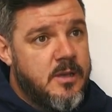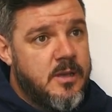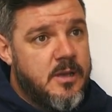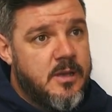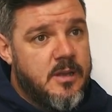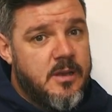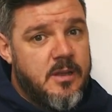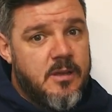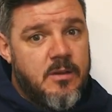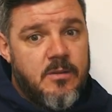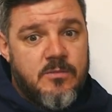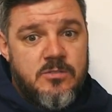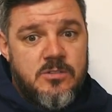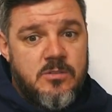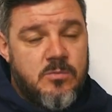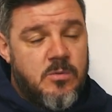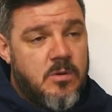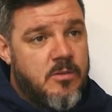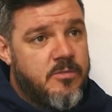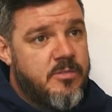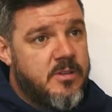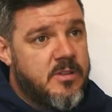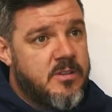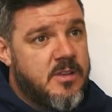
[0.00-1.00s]
And obviously,
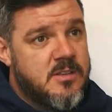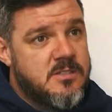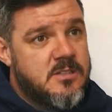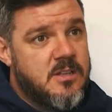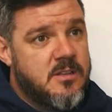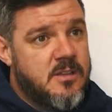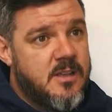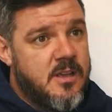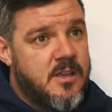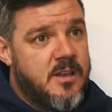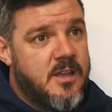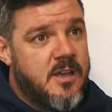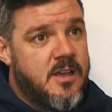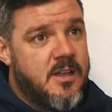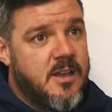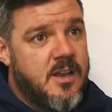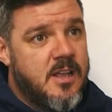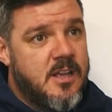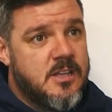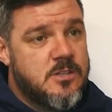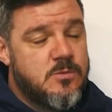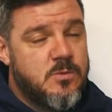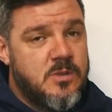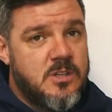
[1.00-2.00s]
what a fantastic day they had
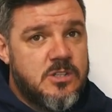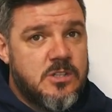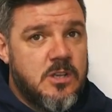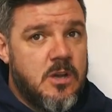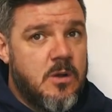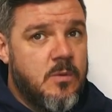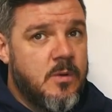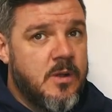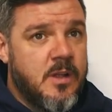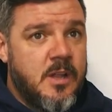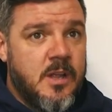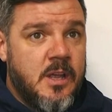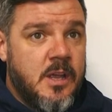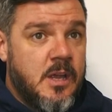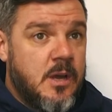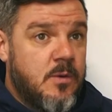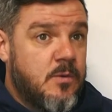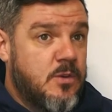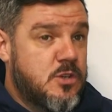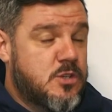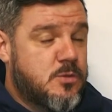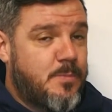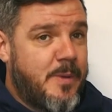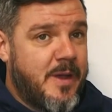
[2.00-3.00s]
last week. So,
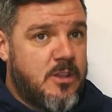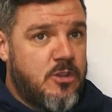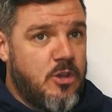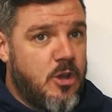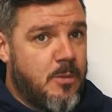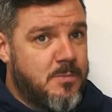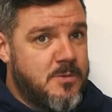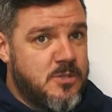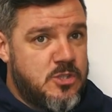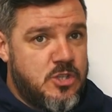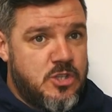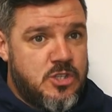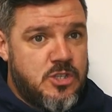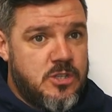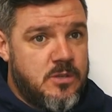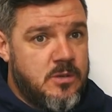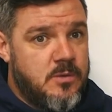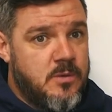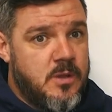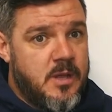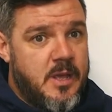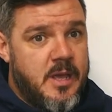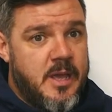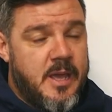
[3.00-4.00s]
respect the
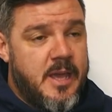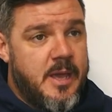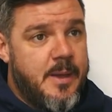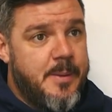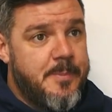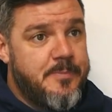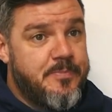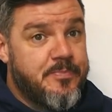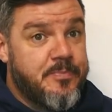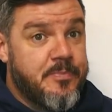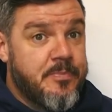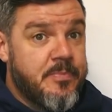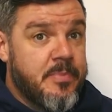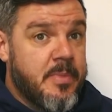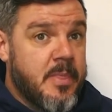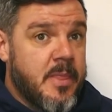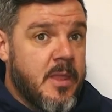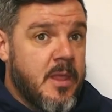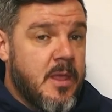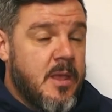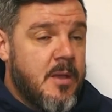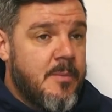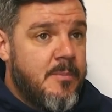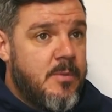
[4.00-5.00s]
opposition.
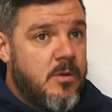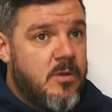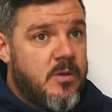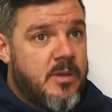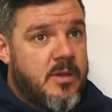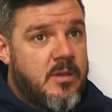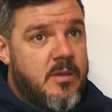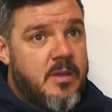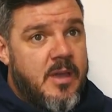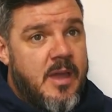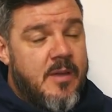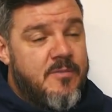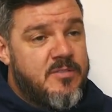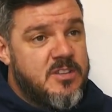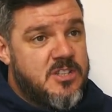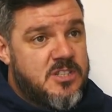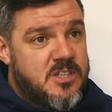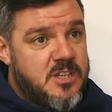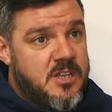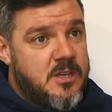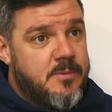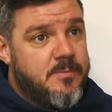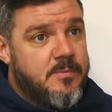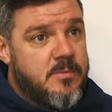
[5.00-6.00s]
But like every
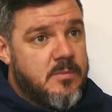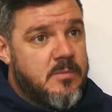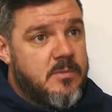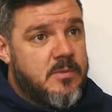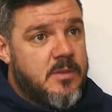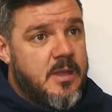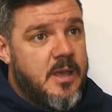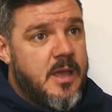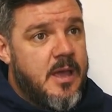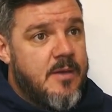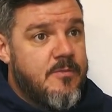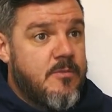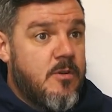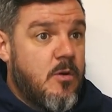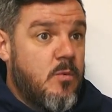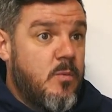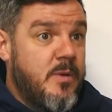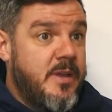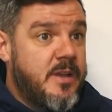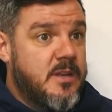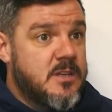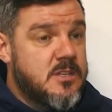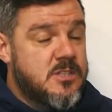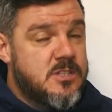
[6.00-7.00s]
team, they have got
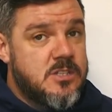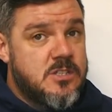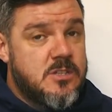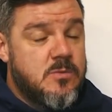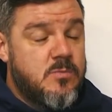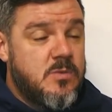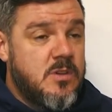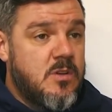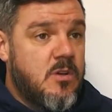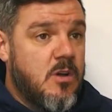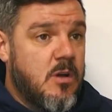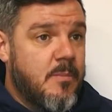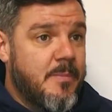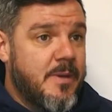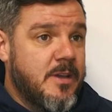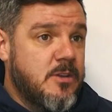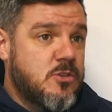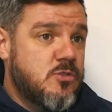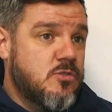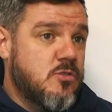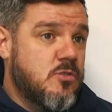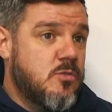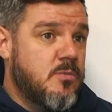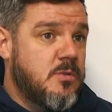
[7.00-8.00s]
weaknesses, and we've got to make
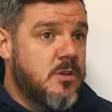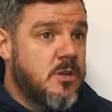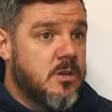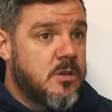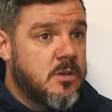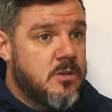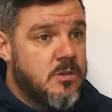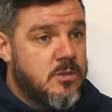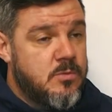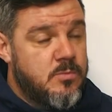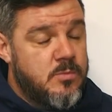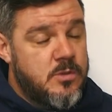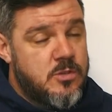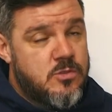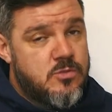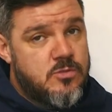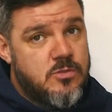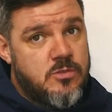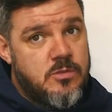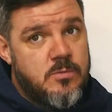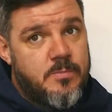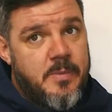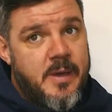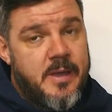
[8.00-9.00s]
sure we
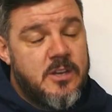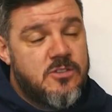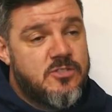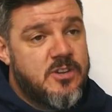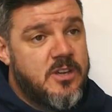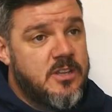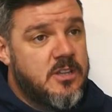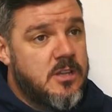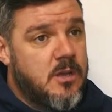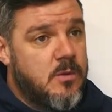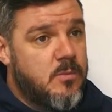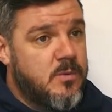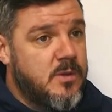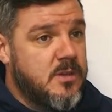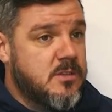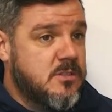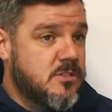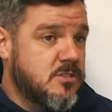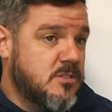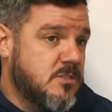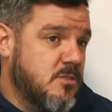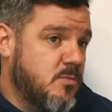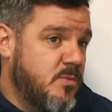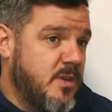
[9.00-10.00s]
try to penetrate their
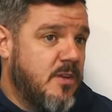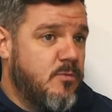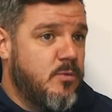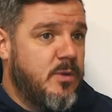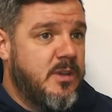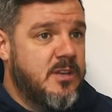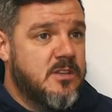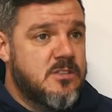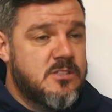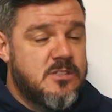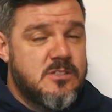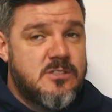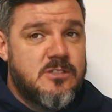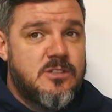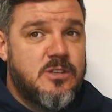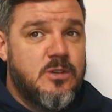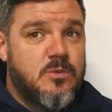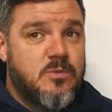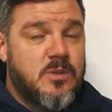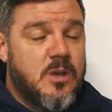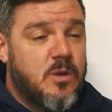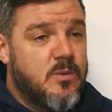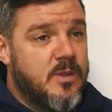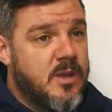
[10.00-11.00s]
weaknesses. And we have weaknesses
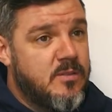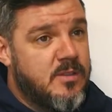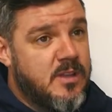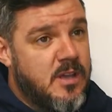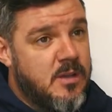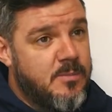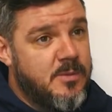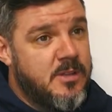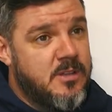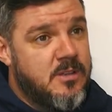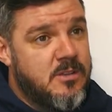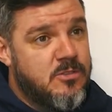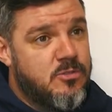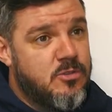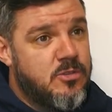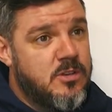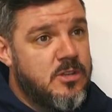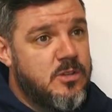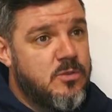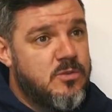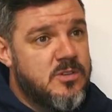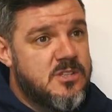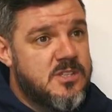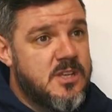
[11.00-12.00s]
too, no doubt. They'll be trying
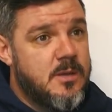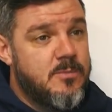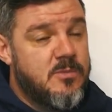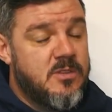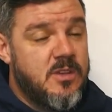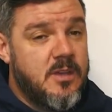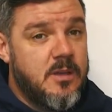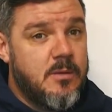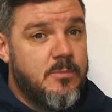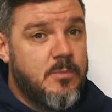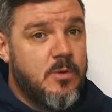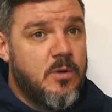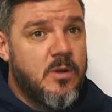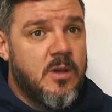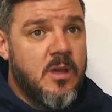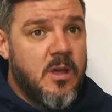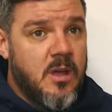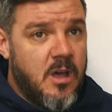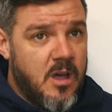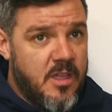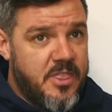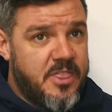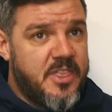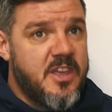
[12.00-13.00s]
to do the same thing. But
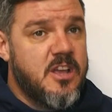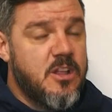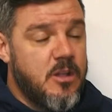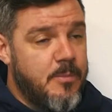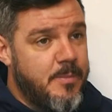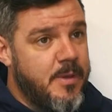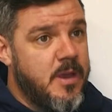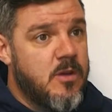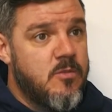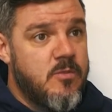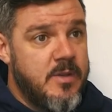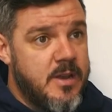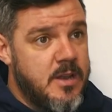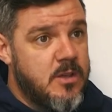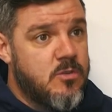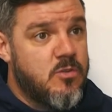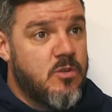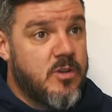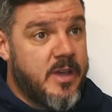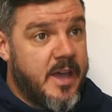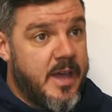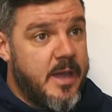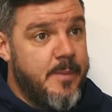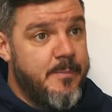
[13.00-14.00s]
I think it'll be a really
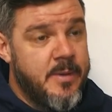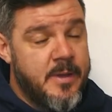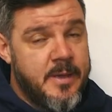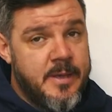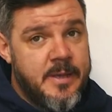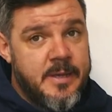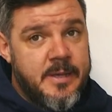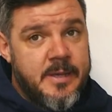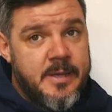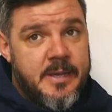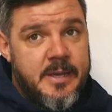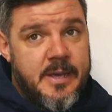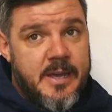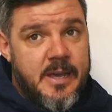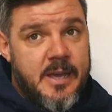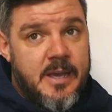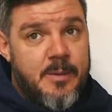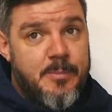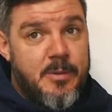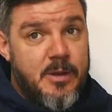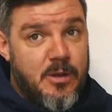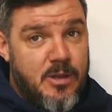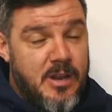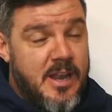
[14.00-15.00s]
good game. A
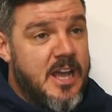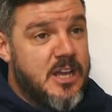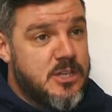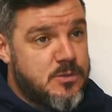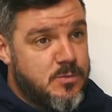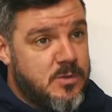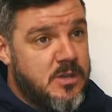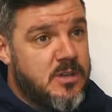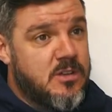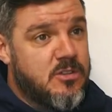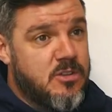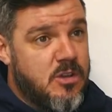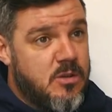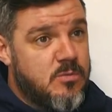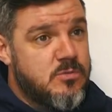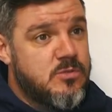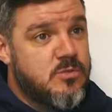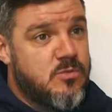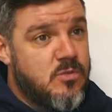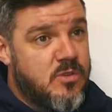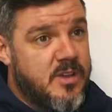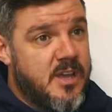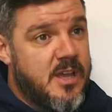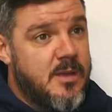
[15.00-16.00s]
bit like last week, I thought it was a
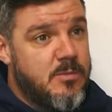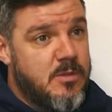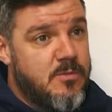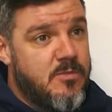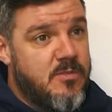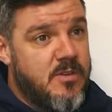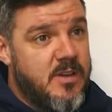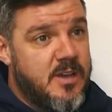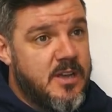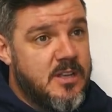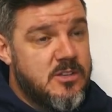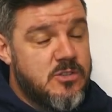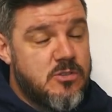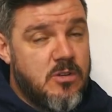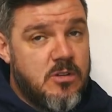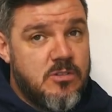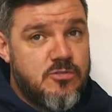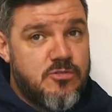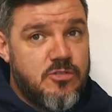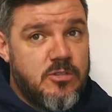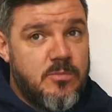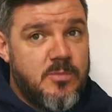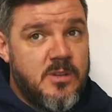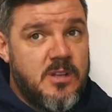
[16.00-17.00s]
good game, to be fair, against
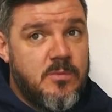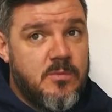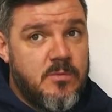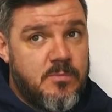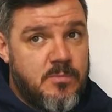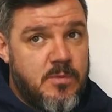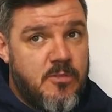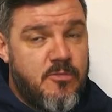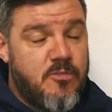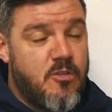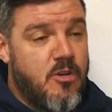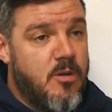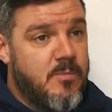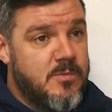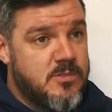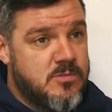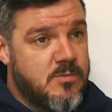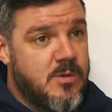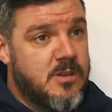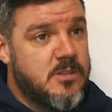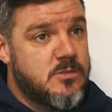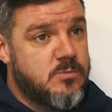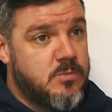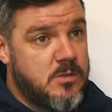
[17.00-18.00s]
Aldridge. We didn't perform as
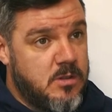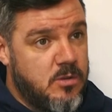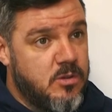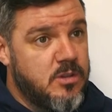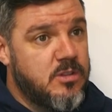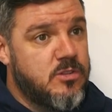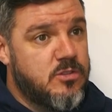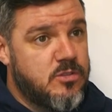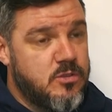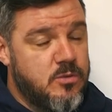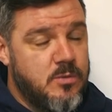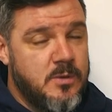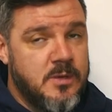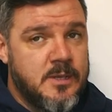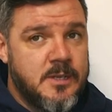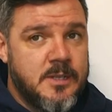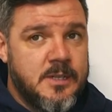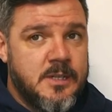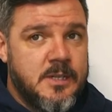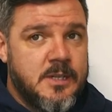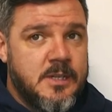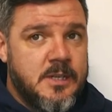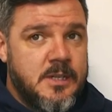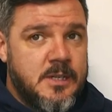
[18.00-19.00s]
well as we'd like to.
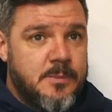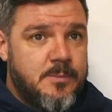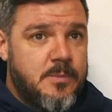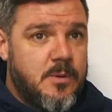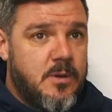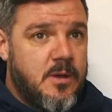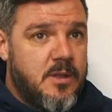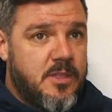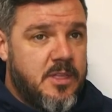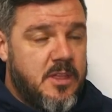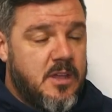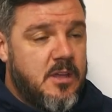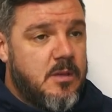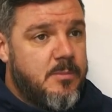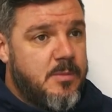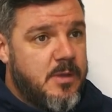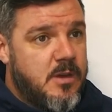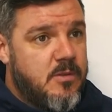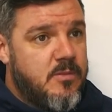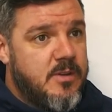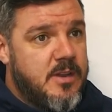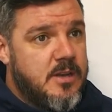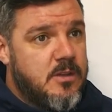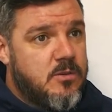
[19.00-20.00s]
But I think it'll be
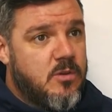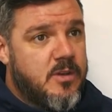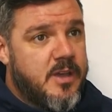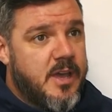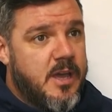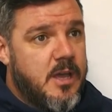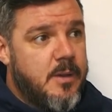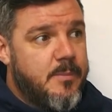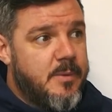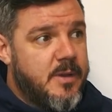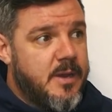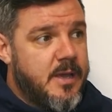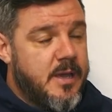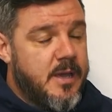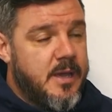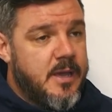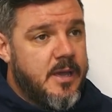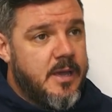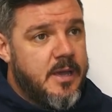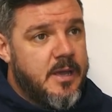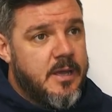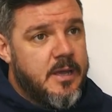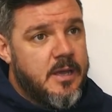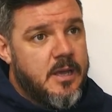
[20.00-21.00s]
a really good game, and
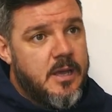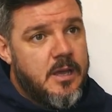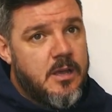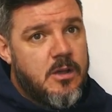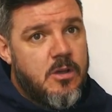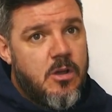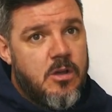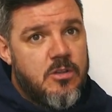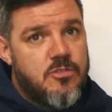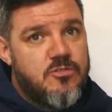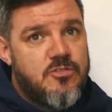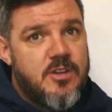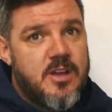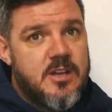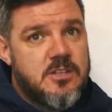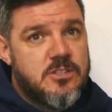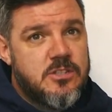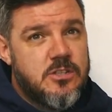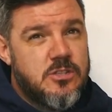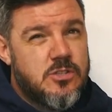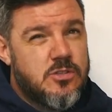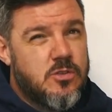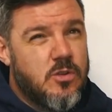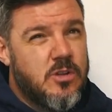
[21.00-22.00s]
a
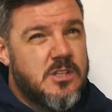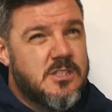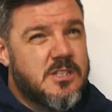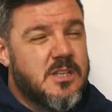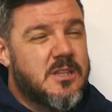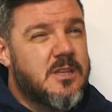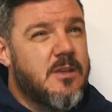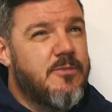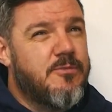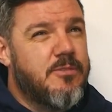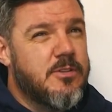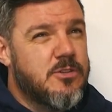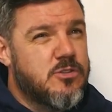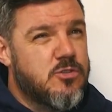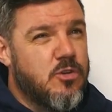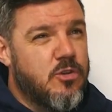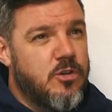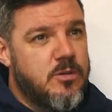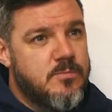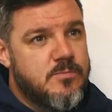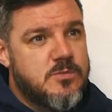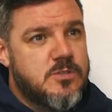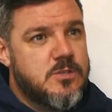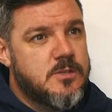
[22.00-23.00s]
contrast in styles at different
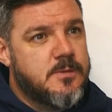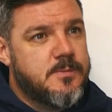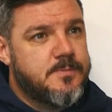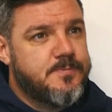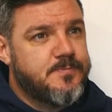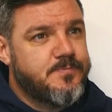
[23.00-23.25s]
times.